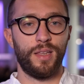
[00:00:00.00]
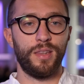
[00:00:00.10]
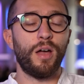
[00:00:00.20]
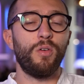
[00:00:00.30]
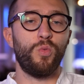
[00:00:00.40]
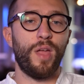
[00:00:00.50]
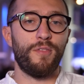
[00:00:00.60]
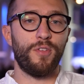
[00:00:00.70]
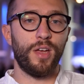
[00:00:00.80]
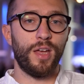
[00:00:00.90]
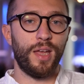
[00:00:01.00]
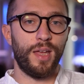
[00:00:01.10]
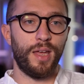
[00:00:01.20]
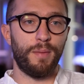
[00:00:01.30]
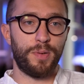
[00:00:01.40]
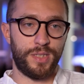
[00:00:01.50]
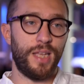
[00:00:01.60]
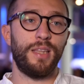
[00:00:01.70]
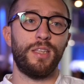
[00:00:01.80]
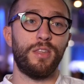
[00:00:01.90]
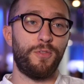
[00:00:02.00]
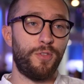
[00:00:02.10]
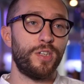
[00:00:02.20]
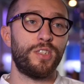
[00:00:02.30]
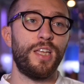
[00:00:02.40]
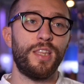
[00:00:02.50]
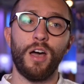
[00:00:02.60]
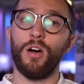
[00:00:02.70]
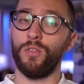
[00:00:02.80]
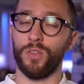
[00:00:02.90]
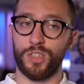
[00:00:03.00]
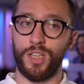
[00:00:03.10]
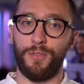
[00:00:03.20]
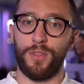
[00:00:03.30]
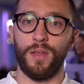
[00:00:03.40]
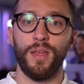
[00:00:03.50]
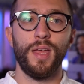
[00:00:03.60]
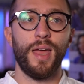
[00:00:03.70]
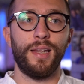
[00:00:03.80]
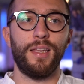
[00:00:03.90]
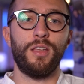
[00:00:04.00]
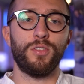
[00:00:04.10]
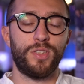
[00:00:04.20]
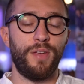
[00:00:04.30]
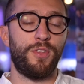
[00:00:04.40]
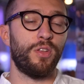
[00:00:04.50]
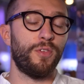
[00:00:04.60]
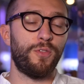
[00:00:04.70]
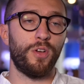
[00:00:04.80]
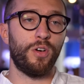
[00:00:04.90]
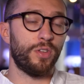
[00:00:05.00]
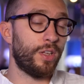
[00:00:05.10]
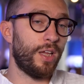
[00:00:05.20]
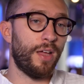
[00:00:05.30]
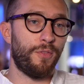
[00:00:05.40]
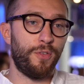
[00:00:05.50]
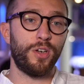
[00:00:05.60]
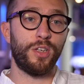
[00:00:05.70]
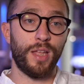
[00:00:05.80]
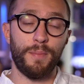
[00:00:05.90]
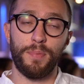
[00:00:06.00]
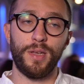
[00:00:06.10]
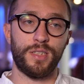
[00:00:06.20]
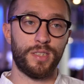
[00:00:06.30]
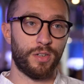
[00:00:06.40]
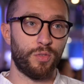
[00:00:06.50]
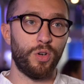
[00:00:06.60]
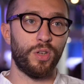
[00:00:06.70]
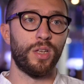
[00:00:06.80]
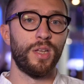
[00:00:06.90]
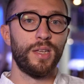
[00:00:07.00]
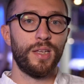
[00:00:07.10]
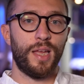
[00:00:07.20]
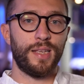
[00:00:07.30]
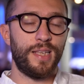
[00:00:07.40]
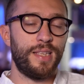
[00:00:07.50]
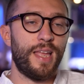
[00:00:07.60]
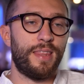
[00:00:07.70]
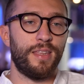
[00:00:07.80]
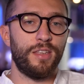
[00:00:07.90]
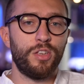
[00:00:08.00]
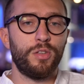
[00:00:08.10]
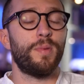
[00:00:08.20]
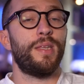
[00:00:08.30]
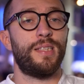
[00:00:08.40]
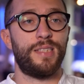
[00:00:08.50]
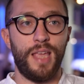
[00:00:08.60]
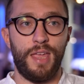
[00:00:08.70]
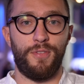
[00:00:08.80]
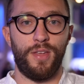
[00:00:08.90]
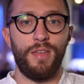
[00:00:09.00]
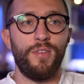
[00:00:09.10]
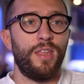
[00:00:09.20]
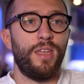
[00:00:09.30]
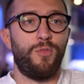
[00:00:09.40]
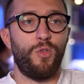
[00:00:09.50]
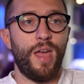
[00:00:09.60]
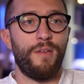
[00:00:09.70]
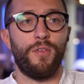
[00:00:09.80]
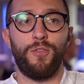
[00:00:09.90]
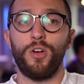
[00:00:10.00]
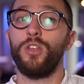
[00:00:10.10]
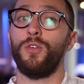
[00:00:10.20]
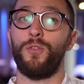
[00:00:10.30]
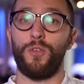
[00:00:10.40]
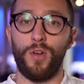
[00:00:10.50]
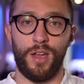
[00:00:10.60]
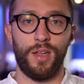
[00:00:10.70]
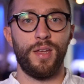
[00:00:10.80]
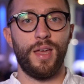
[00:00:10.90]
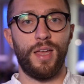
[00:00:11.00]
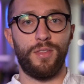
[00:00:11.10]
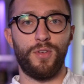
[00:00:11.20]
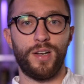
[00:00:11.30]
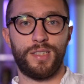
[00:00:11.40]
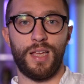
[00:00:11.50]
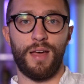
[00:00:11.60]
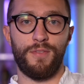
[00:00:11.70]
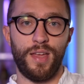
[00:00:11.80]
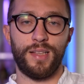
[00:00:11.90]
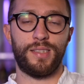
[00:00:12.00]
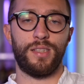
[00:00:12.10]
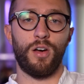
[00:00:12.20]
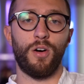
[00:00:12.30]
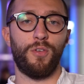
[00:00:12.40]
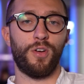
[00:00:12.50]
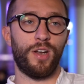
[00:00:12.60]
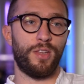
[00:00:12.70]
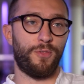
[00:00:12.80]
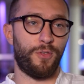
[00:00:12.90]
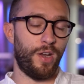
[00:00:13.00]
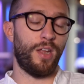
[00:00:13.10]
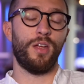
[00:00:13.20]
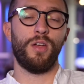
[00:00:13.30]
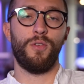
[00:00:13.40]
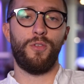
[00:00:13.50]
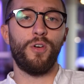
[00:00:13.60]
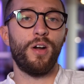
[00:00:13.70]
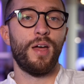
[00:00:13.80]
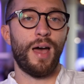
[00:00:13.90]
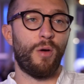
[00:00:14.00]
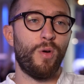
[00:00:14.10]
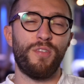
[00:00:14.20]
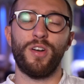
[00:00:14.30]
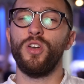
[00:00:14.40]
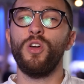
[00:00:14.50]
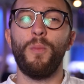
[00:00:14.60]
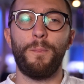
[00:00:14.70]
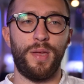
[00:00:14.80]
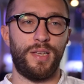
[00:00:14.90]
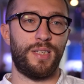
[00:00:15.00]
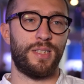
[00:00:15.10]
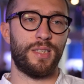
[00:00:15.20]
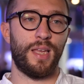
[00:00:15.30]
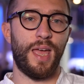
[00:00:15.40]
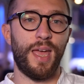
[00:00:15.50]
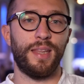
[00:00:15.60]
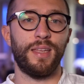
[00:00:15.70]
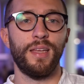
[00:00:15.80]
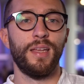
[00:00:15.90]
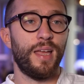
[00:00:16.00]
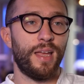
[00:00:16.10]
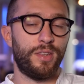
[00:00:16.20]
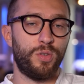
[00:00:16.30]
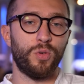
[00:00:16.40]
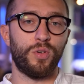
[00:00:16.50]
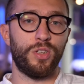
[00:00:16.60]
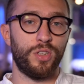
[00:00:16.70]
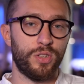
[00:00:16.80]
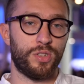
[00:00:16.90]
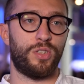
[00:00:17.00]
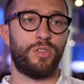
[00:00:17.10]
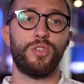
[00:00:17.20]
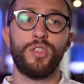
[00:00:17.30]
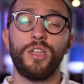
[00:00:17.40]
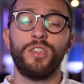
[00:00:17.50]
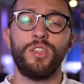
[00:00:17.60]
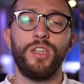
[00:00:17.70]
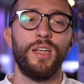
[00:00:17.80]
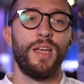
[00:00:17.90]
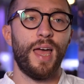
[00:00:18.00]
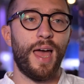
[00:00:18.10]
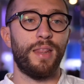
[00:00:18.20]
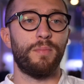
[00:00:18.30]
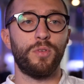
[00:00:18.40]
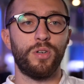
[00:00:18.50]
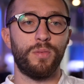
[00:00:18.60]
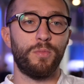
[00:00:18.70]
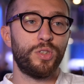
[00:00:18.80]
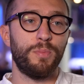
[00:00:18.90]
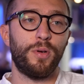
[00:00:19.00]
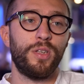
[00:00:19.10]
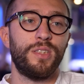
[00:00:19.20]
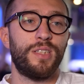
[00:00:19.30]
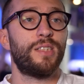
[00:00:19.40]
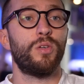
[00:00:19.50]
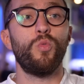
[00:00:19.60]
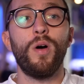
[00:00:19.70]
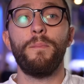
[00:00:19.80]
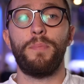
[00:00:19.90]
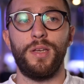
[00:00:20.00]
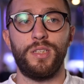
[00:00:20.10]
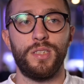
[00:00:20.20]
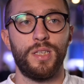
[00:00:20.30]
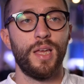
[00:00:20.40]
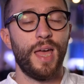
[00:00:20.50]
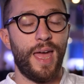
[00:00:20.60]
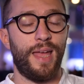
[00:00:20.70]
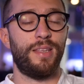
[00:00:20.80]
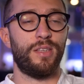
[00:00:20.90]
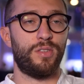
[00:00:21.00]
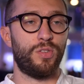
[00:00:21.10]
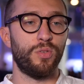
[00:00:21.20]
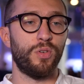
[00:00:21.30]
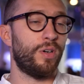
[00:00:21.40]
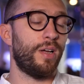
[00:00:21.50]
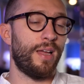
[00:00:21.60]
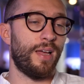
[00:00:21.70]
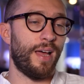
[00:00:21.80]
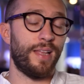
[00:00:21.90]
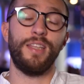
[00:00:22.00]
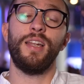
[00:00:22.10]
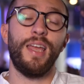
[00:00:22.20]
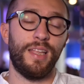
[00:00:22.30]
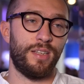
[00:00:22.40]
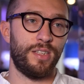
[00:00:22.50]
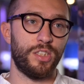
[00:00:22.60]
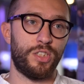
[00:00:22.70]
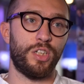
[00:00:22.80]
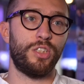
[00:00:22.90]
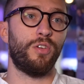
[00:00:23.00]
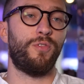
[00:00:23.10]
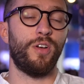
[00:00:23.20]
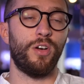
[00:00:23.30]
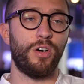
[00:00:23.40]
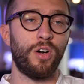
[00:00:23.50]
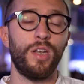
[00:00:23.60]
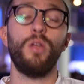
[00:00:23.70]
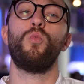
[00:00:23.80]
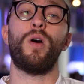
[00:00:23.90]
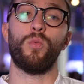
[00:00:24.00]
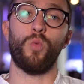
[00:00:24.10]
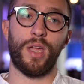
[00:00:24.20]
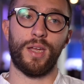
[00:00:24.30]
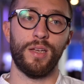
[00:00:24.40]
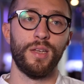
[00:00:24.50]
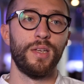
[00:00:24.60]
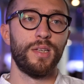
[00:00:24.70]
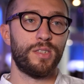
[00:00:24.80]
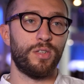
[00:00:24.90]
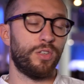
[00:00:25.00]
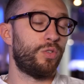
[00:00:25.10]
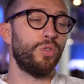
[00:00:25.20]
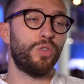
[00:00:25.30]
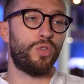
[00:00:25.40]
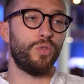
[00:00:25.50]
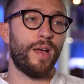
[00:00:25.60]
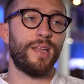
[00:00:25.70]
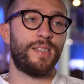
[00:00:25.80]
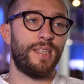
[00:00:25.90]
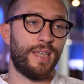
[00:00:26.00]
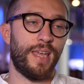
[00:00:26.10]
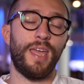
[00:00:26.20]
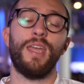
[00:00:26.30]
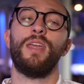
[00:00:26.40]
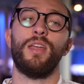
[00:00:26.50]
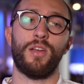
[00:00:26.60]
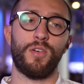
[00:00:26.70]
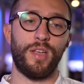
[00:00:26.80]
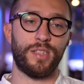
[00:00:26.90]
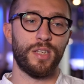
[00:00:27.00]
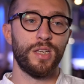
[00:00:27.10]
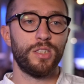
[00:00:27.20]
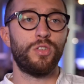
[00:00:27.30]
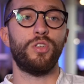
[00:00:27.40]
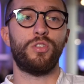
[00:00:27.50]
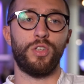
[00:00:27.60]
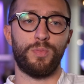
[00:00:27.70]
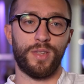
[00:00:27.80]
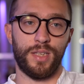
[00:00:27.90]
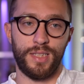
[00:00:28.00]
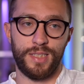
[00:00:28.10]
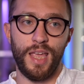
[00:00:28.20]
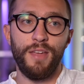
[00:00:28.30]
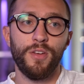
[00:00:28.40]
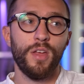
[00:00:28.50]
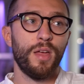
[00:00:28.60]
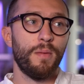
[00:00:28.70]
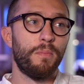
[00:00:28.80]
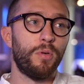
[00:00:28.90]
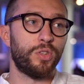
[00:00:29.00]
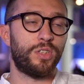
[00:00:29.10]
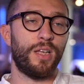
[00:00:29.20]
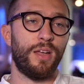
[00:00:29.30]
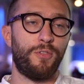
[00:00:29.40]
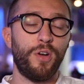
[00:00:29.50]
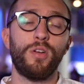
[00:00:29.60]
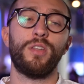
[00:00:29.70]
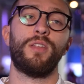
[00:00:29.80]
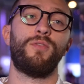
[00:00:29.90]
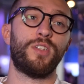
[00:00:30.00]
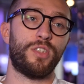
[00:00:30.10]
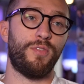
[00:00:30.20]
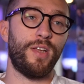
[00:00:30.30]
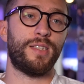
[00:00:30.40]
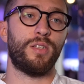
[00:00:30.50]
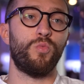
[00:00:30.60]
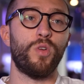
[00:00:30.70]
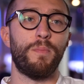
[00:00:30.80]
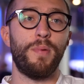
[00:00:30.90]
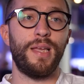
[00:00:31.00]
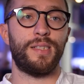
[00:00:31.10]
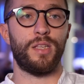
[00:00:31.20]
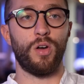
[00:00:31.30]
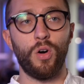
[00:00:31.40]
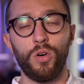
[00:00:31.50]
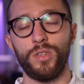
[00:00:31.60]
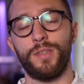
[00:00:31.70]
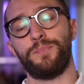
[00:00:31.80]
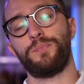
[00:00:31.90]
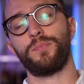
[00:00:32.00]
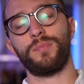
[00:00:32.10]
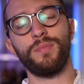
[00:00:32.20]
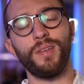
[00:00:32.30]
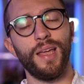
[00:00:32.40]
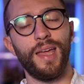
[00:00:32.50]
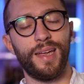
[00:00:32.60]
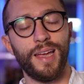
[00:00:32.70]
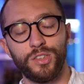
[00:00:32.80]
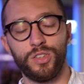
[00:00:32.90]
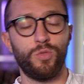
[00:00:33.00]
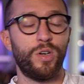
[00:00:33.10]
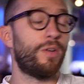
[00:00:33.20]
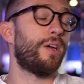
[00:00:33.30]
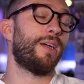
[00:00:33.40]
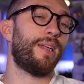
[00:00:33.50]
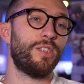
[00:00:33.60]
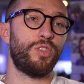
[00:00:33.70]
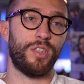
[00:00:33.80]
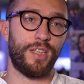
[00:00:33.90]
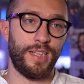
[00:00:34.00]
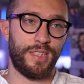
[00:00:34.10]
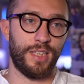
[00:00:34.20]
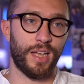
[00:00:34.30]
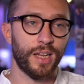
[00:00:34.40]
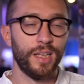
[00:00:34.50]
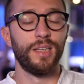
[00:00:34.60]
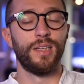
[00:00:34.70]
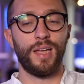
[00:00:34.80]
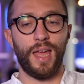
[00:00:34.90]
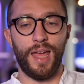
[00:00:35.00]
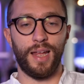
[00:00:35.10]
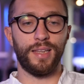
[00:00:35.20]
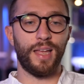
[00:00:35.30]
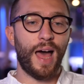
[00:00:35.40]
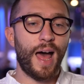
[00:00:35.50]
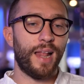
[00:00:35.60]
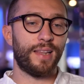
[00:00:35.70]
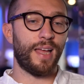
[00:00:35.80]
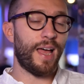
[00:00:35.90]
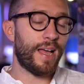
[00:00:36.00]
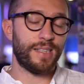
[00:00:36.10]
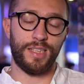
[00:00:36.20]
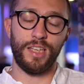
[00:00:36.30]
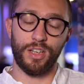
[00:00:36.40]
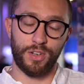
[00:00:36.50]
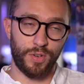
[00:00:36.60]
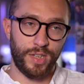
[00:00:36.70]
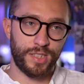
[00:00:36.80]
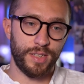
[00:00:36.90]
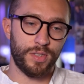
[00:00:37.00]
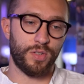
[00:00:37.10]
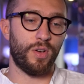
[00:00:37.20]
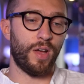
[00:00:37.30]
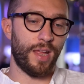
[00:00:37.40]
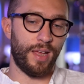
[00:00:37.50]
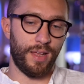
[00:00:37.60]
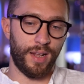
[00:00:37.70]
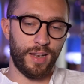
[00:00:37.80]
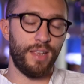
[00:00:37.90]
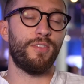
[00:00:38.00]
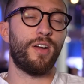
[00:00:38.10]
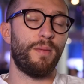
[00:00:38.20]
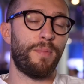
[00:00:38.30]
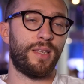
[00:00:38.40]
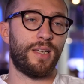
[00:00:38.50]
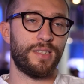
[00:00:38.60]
Now we have presented the first data on safety. And data of safety on the 39 patients enrolled says that the treatment is safe, even if we have 33 adverse events of grade 3-4. However, no patients had to renounce to surgery, and most important, just 1 patient had to a delay in surgery of only 1 week, so due to a CK increase. So the treatment is safe. Most frequent adverse events were based on gastrointestinal and ALT-AS increased, so liver hepatic